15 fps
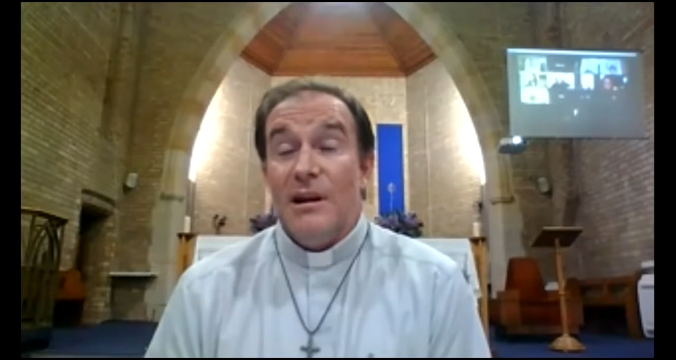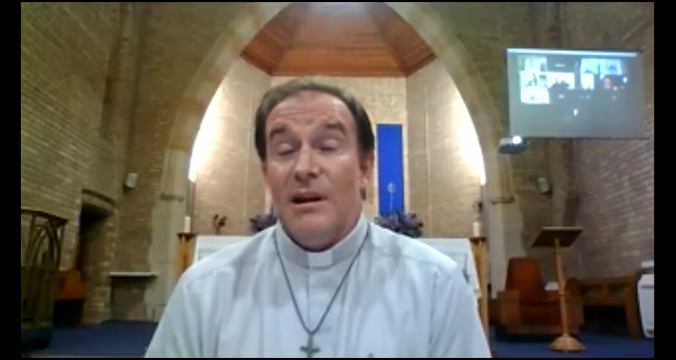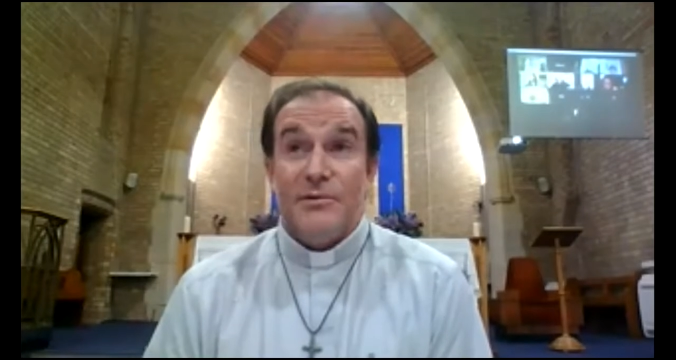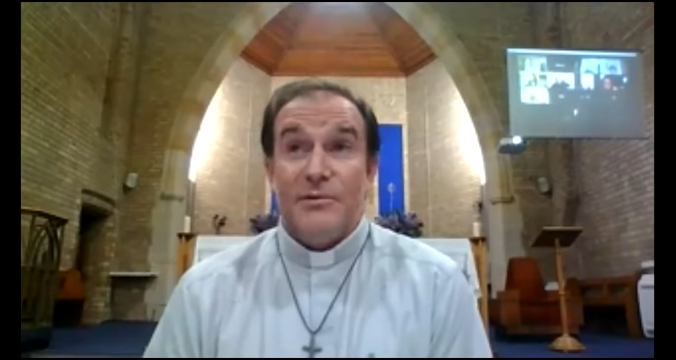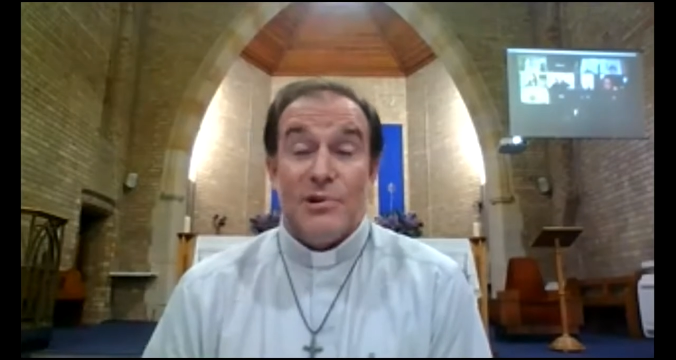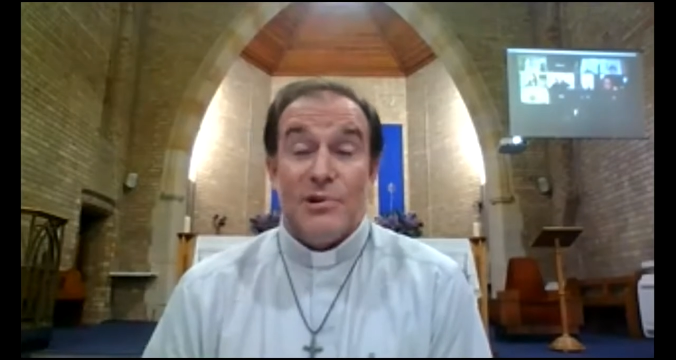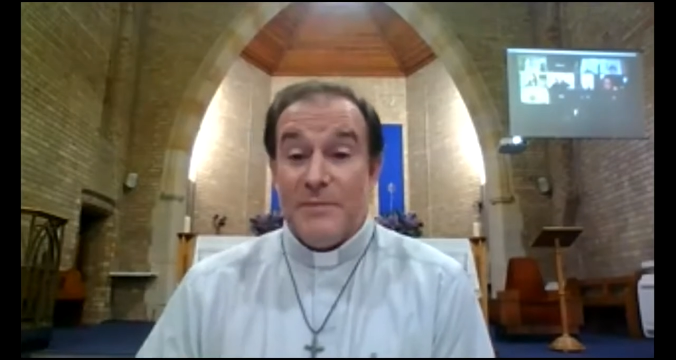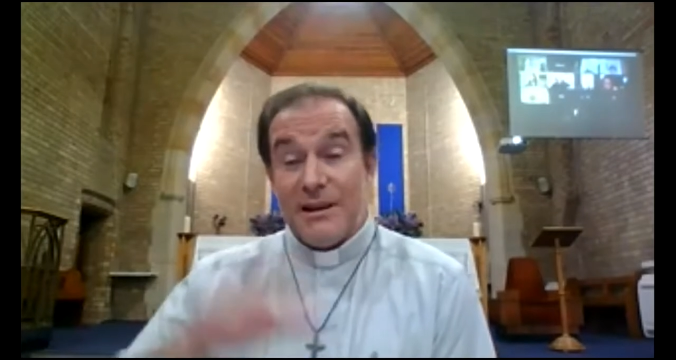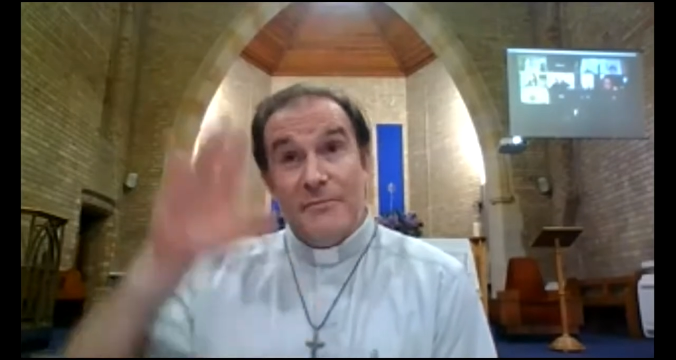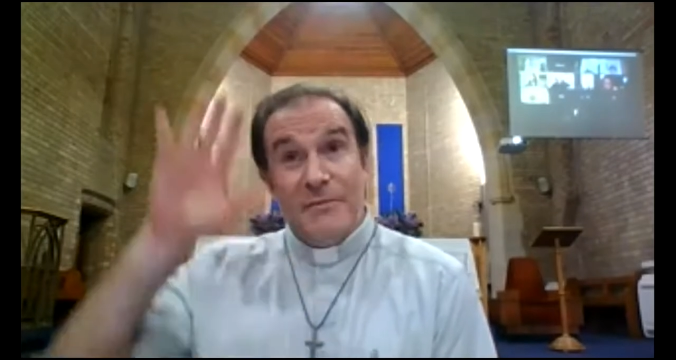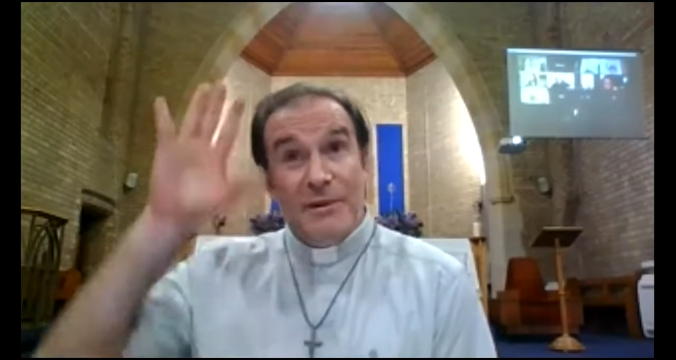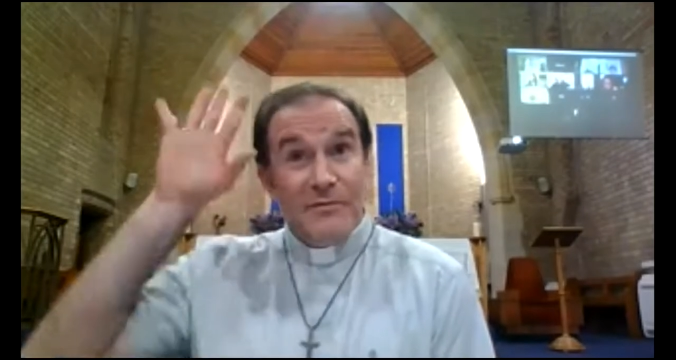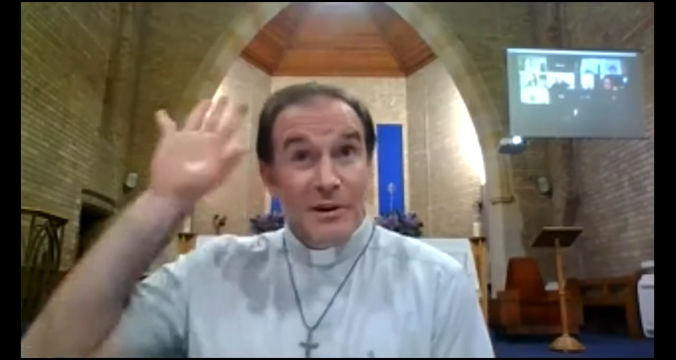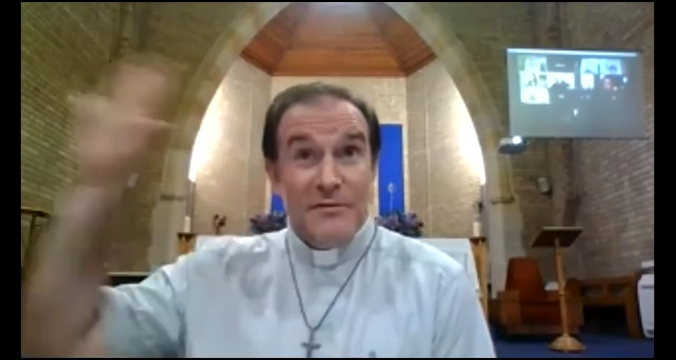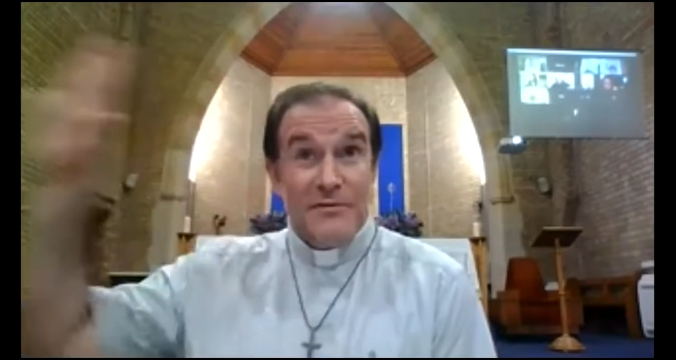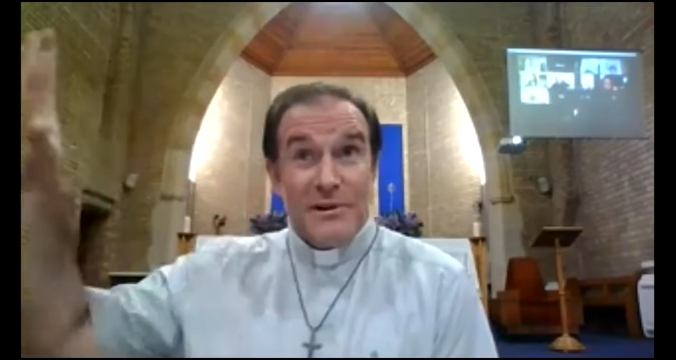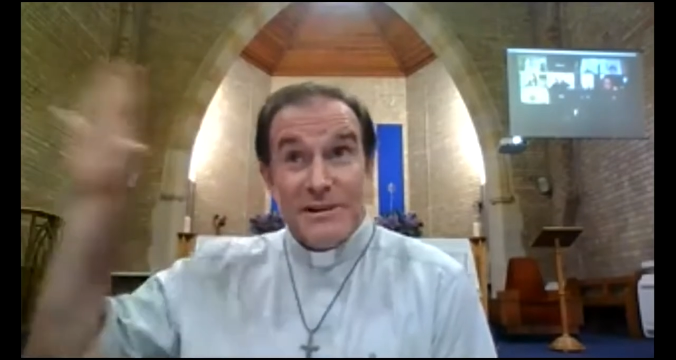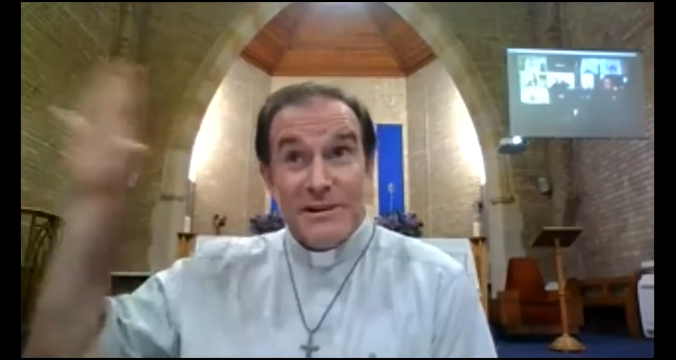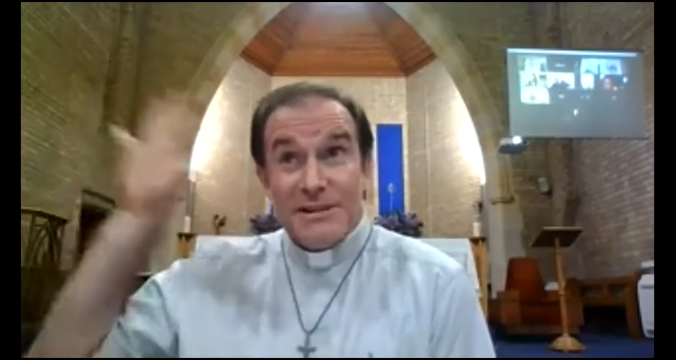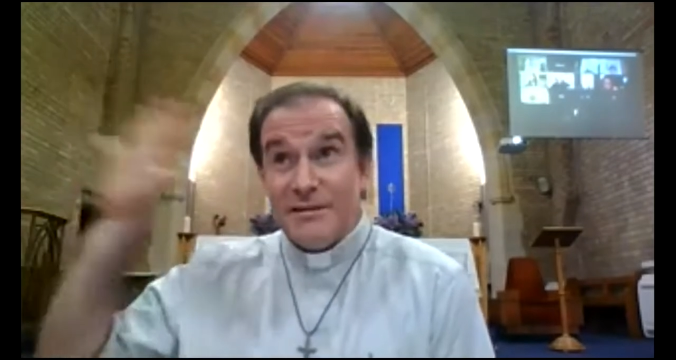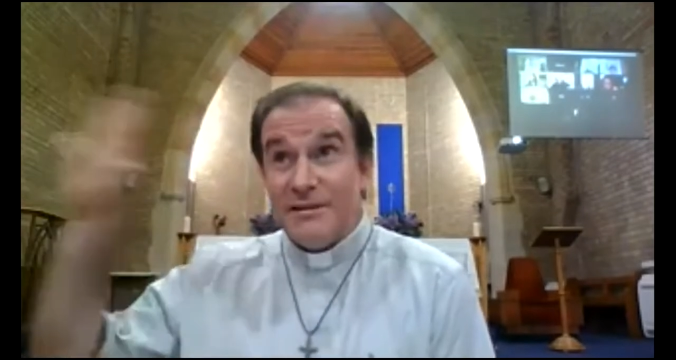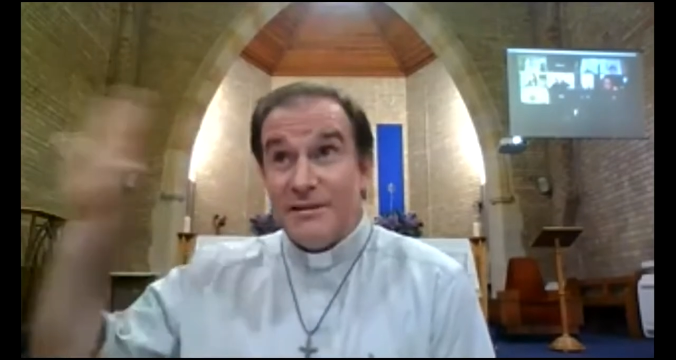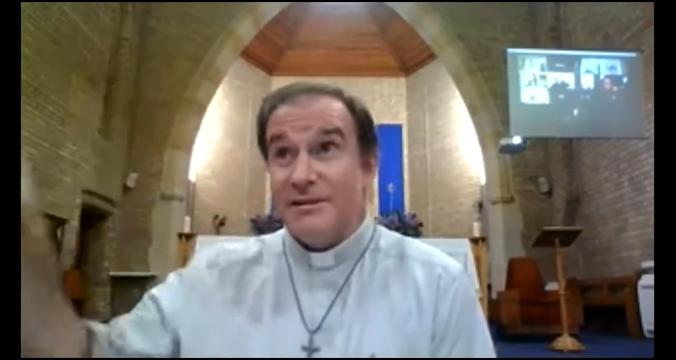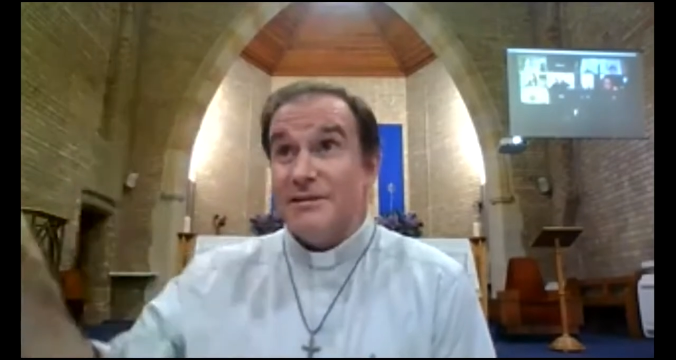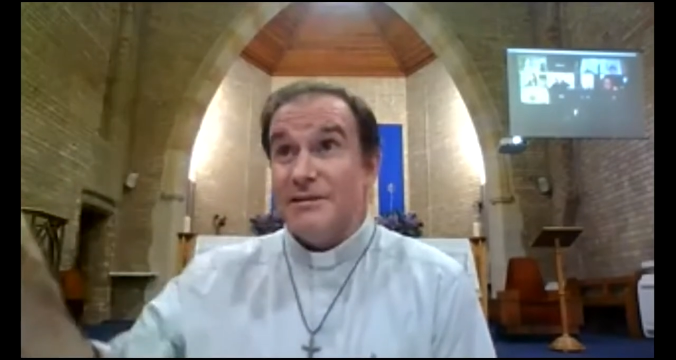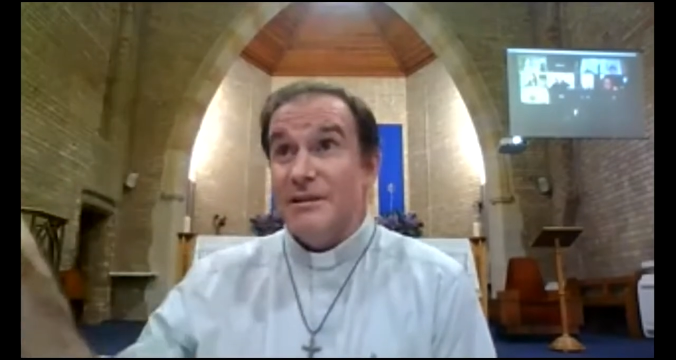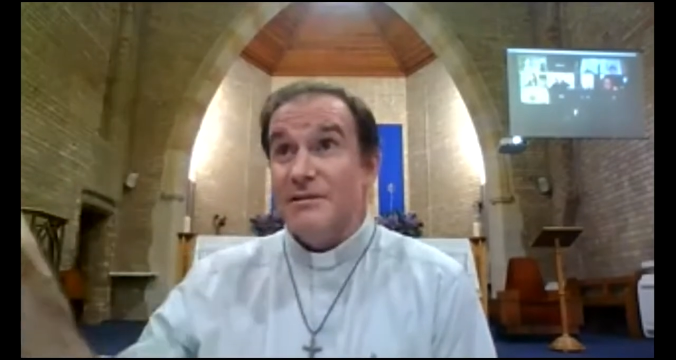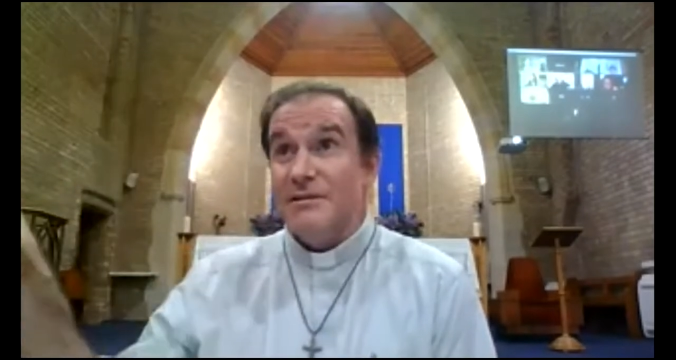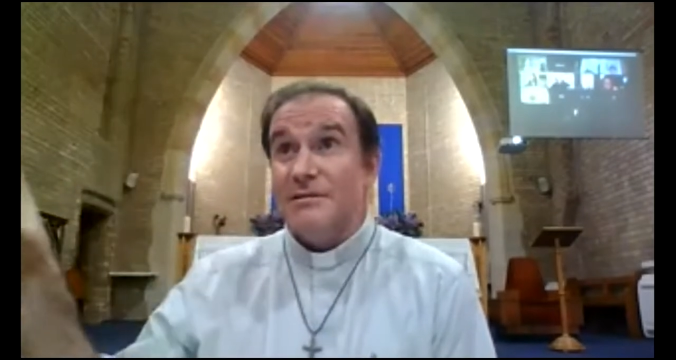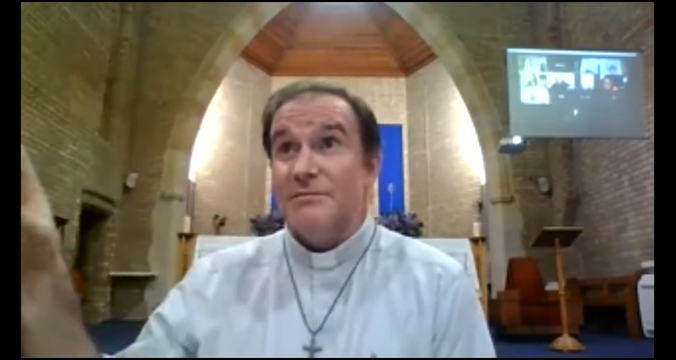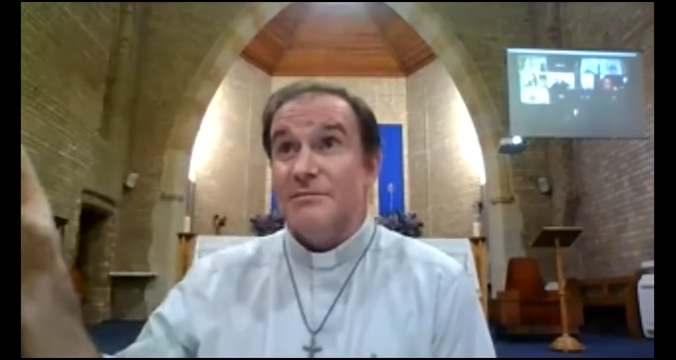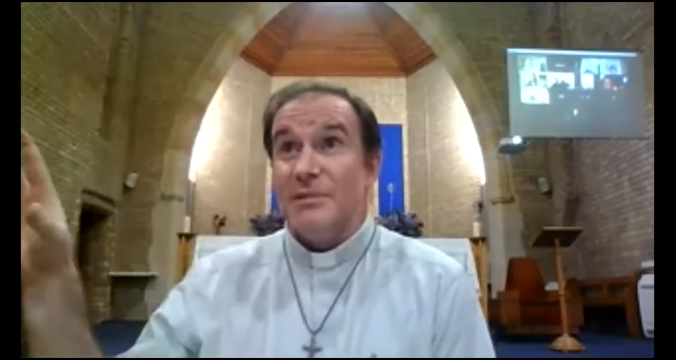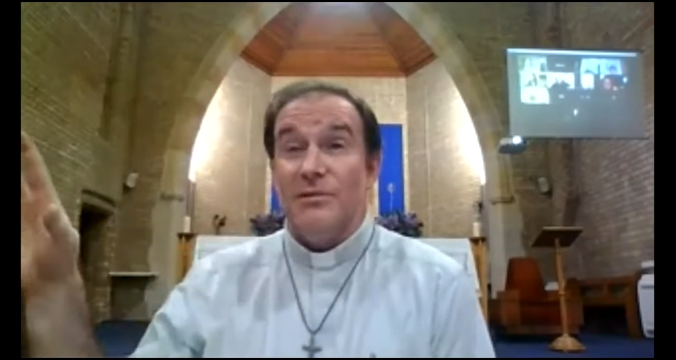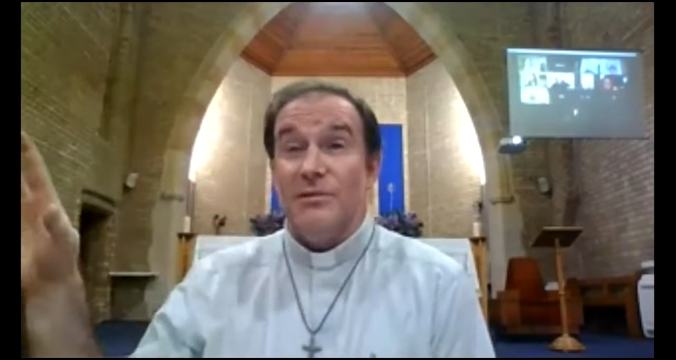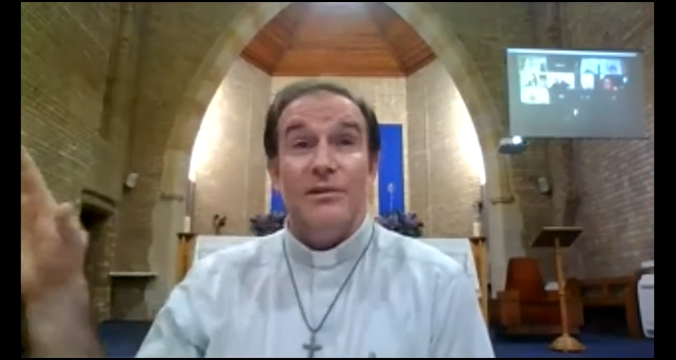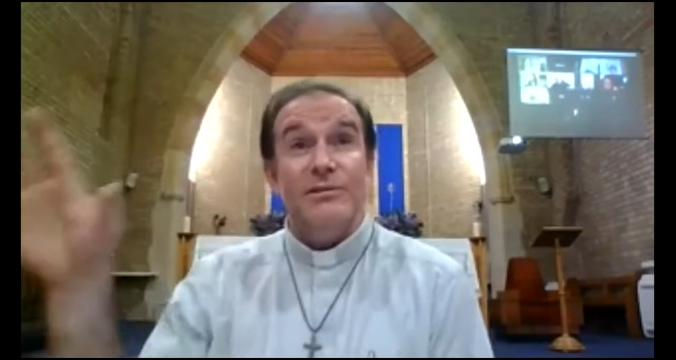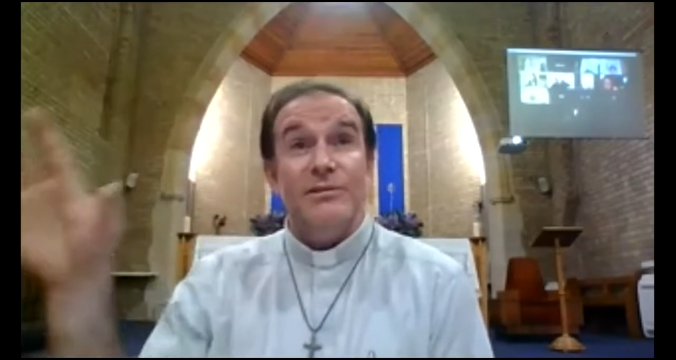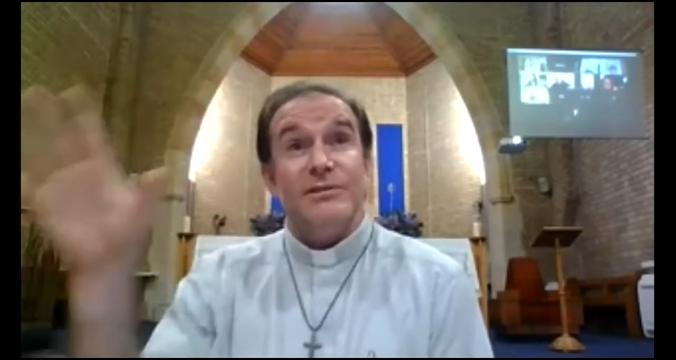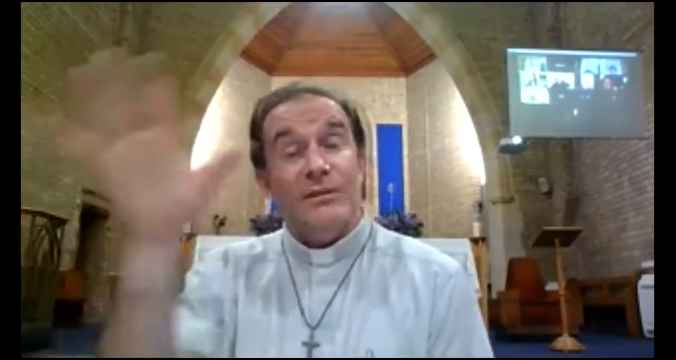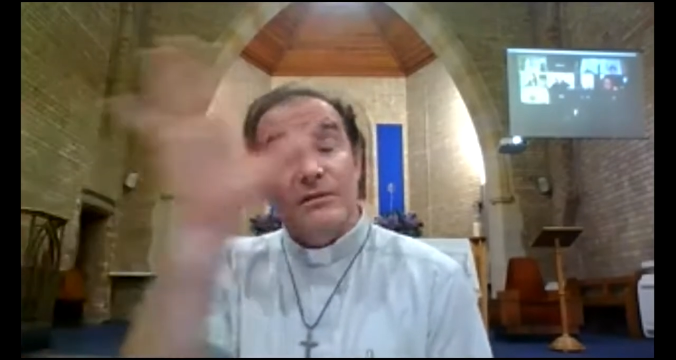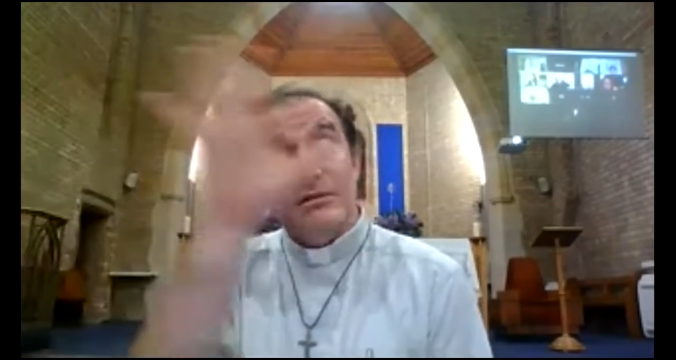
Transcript: talking about can be very, very serious things, but also